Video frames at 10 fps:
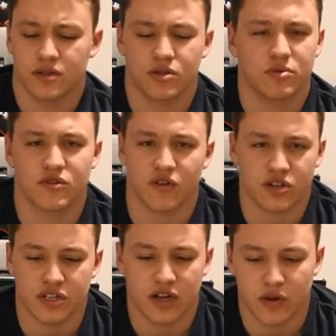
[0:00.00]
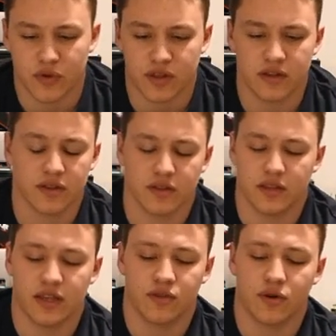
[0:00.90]
So much functionality with it.
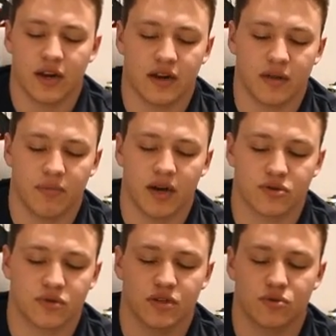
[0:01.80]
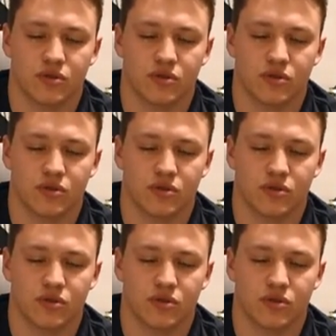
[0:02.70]
They thought out of the box with this,